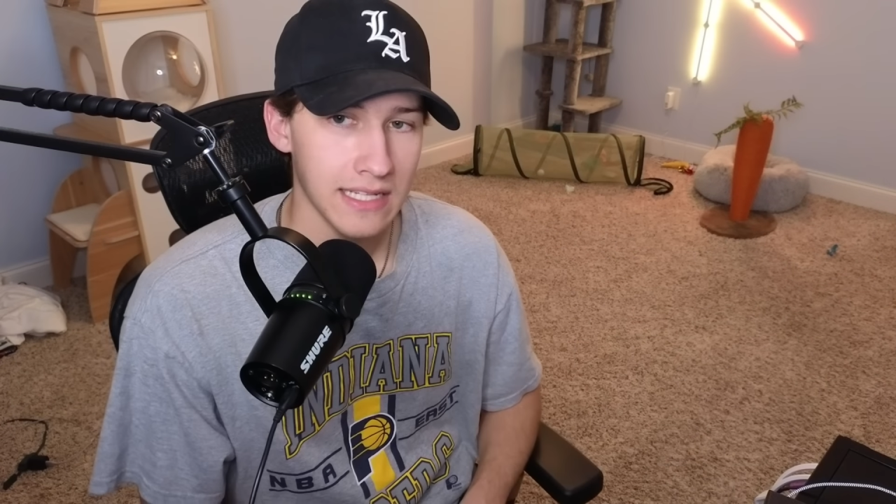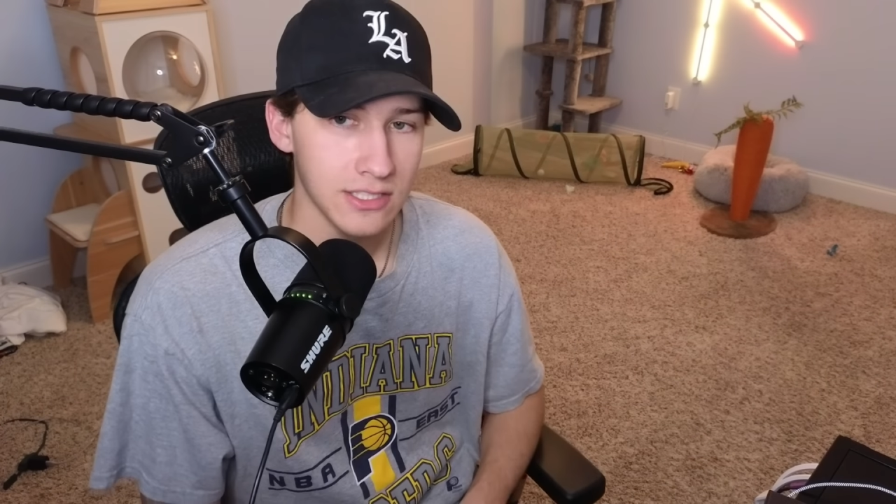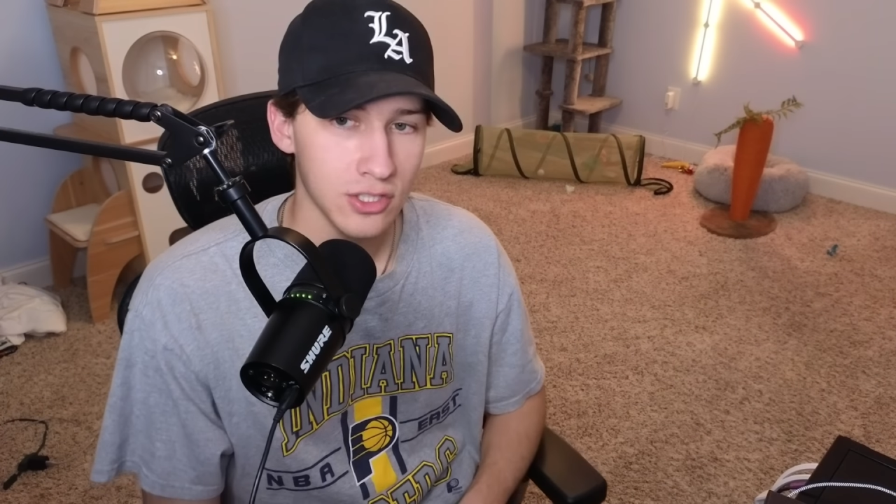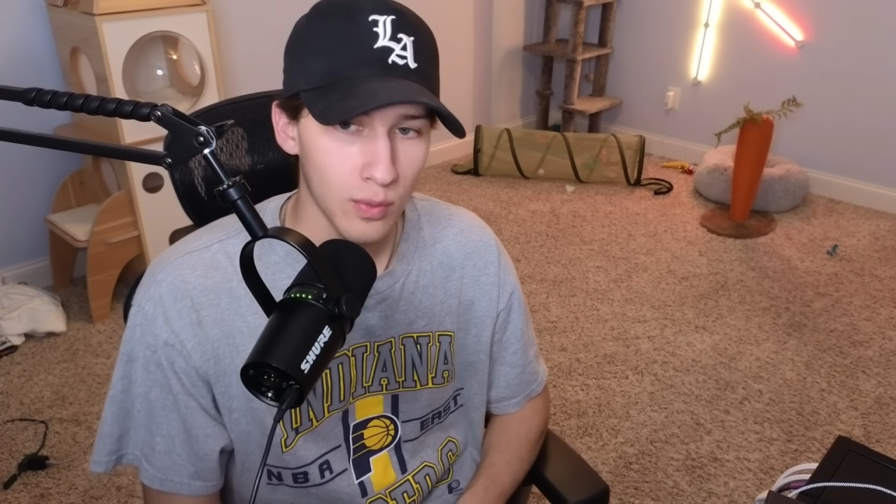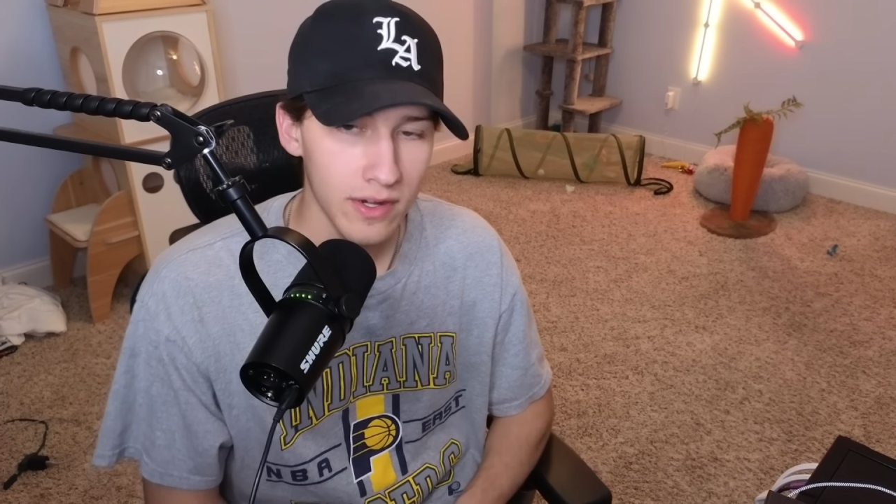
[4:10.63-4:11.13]

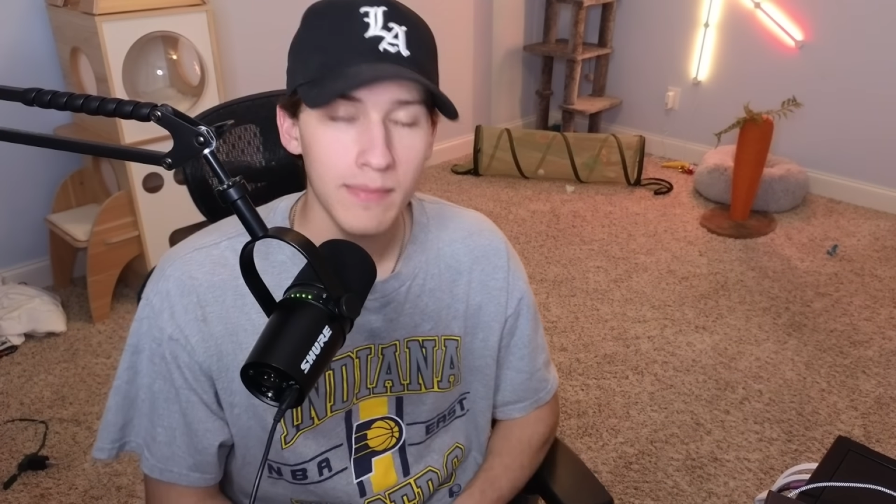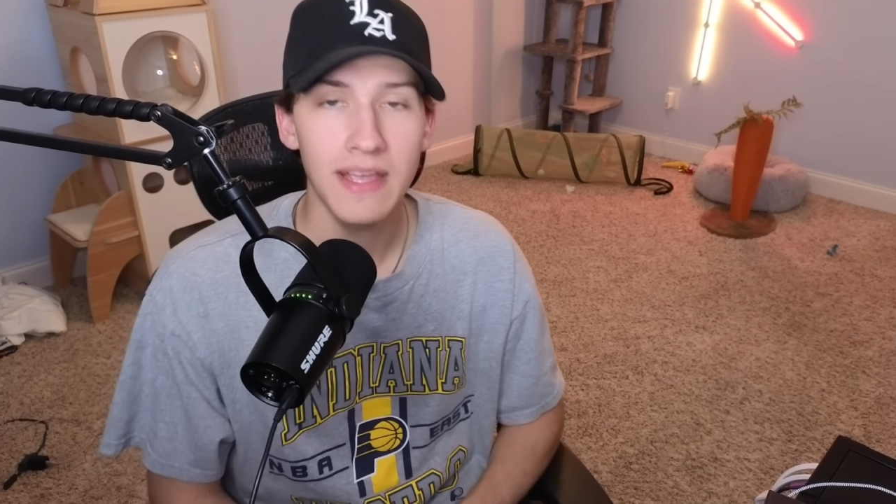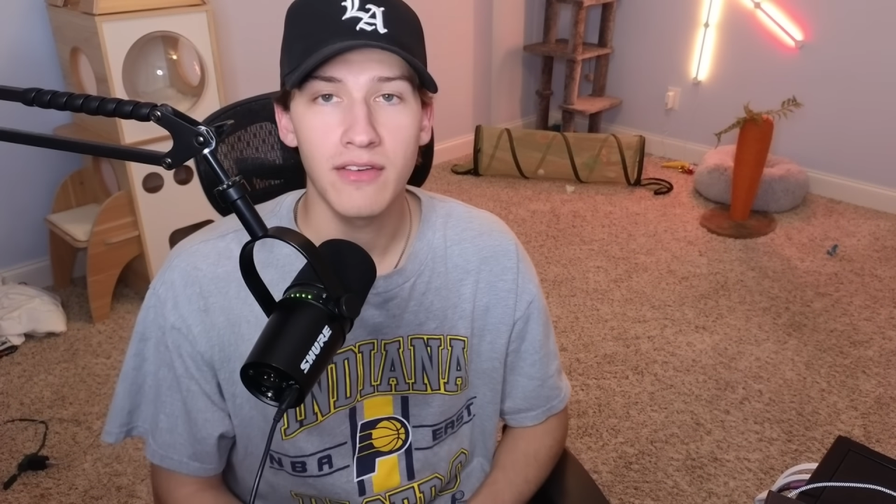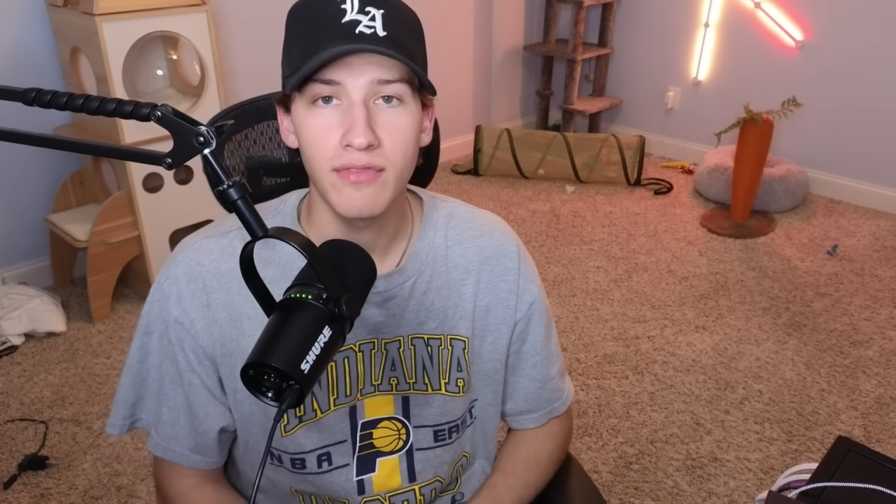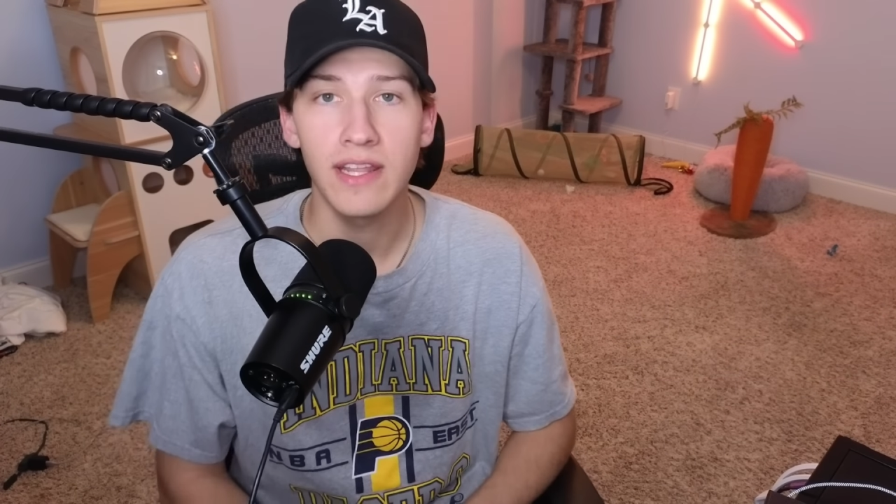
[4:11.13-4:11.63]
Just wanted to
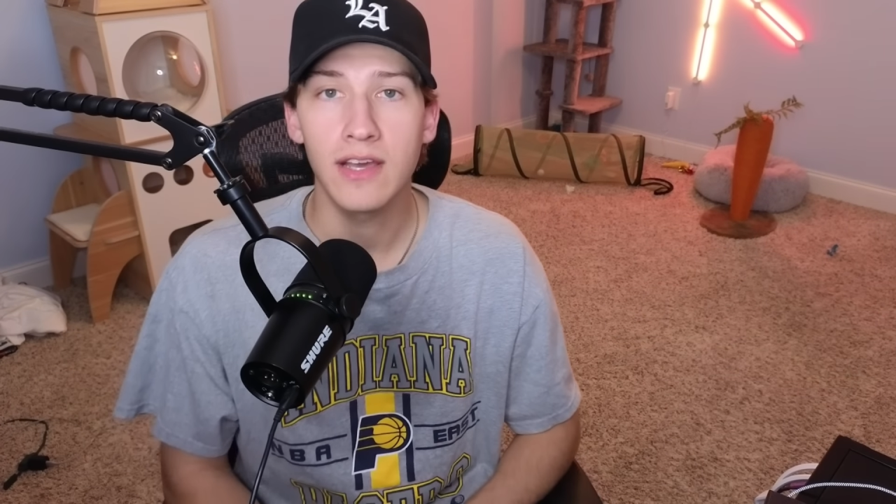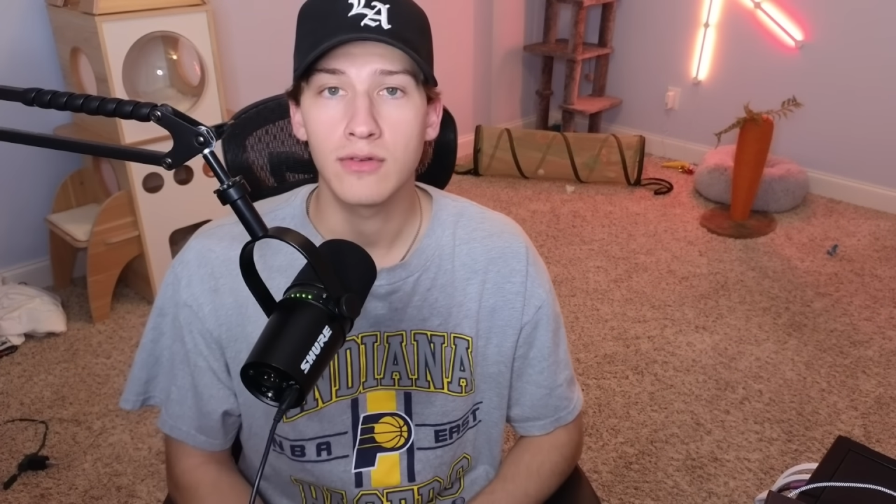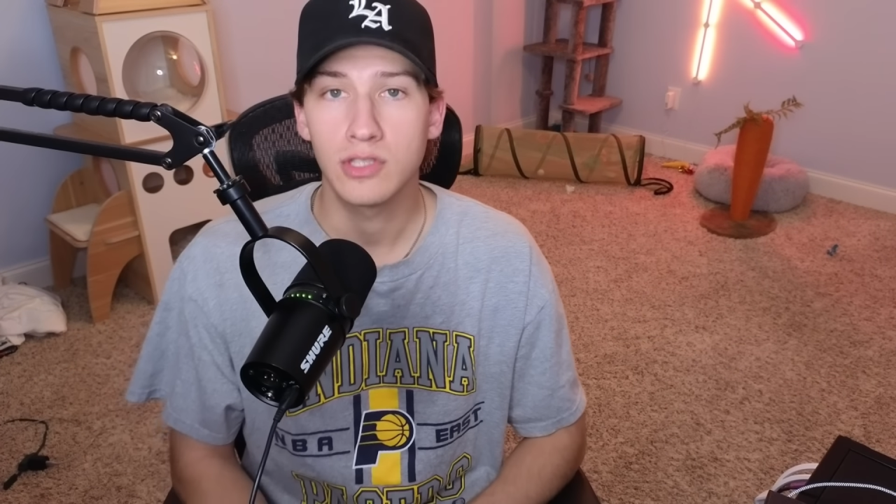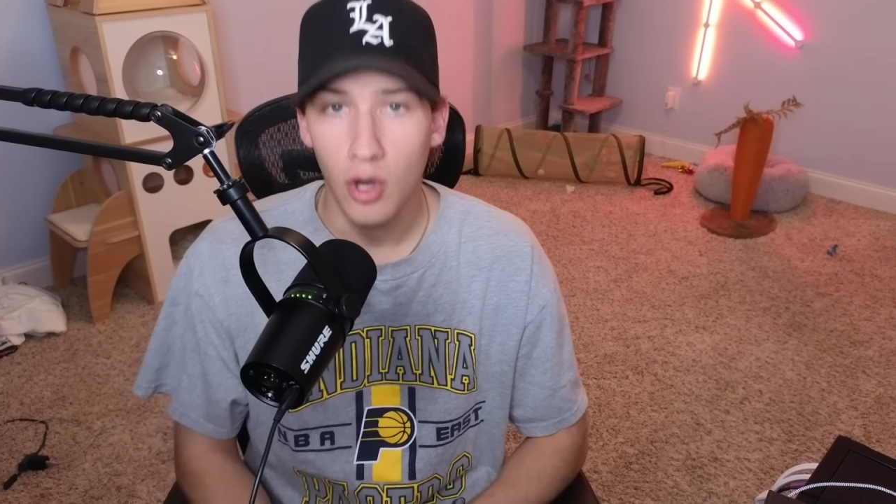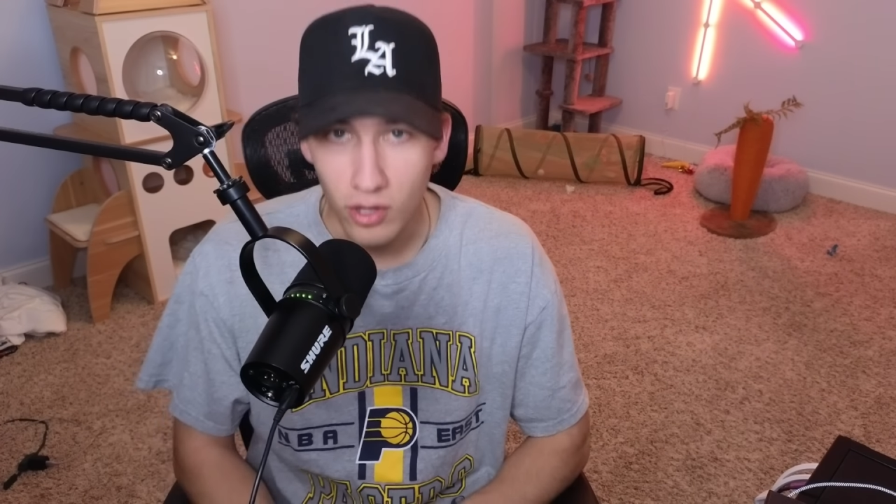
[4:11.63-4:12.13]
make a video
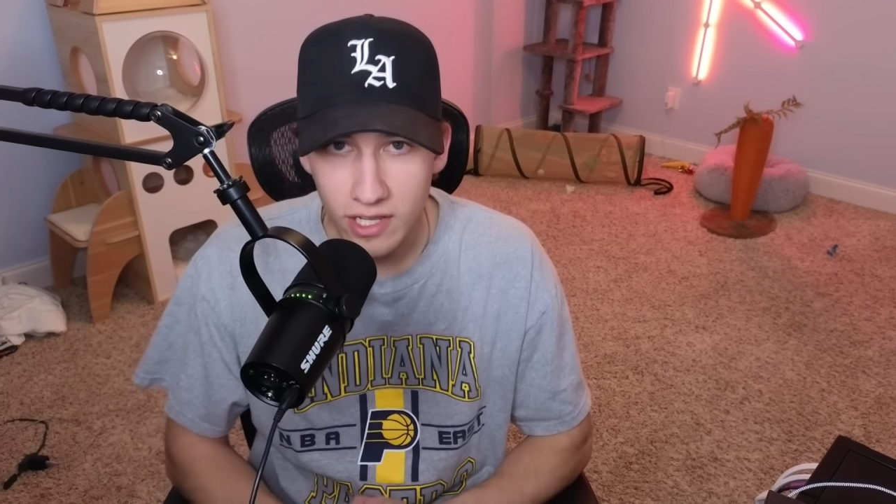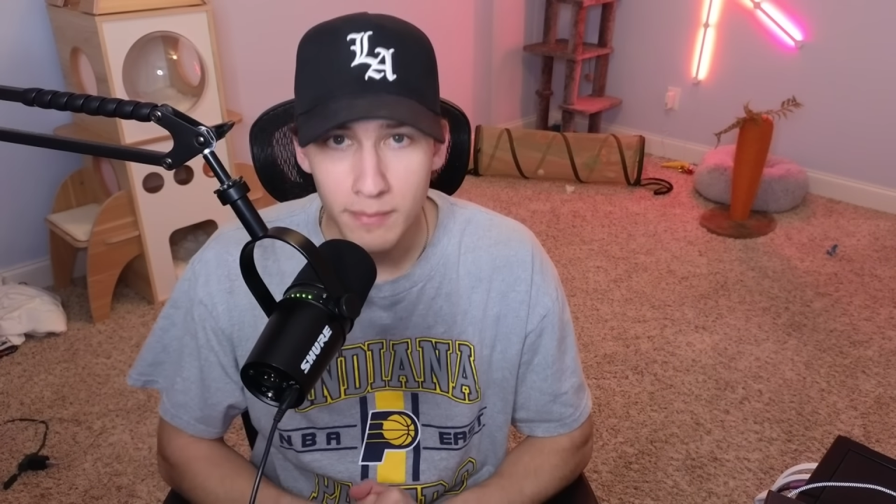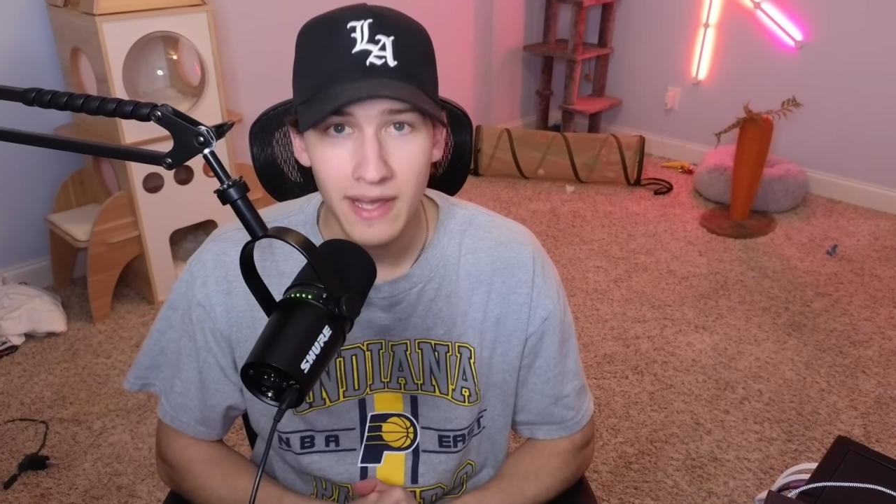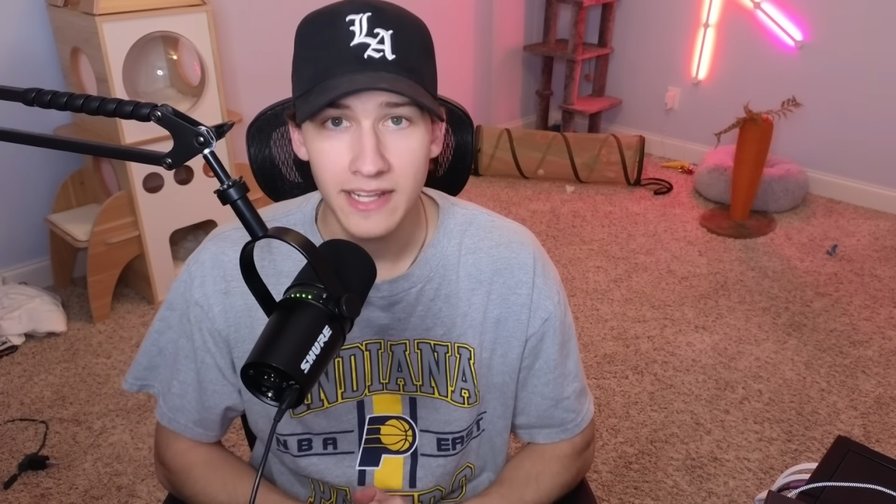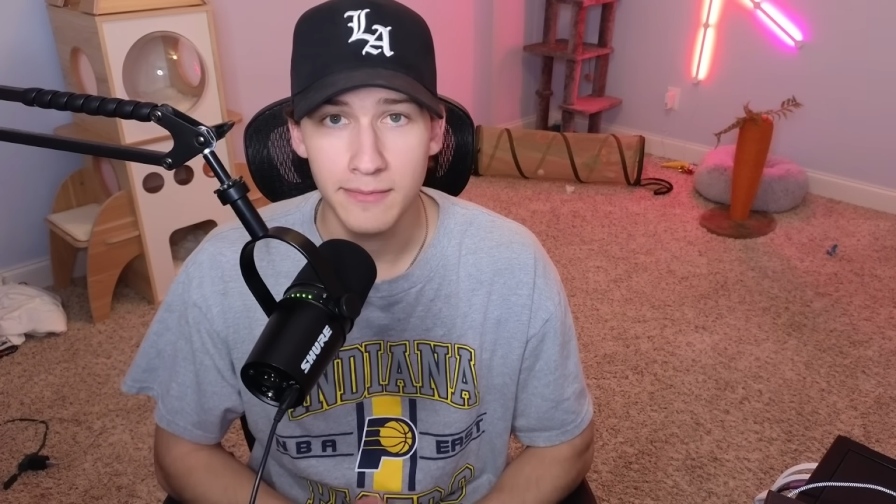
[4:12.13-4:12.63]
talking
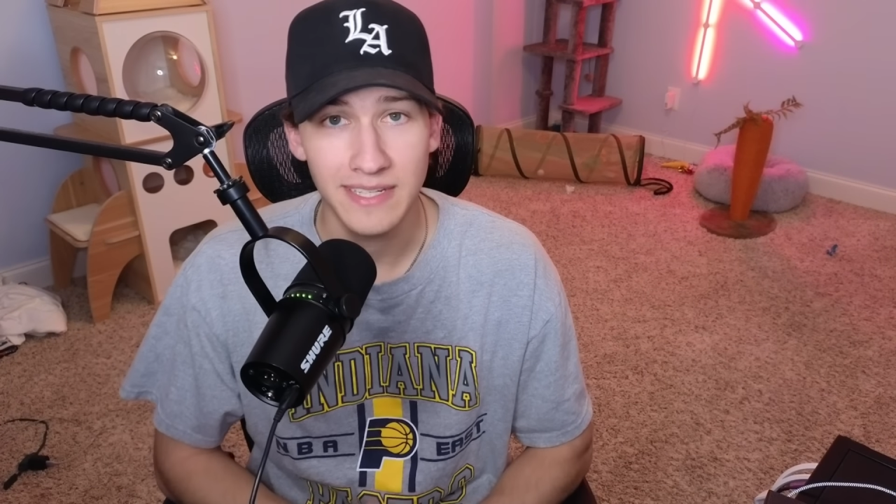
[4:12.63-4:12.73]
about it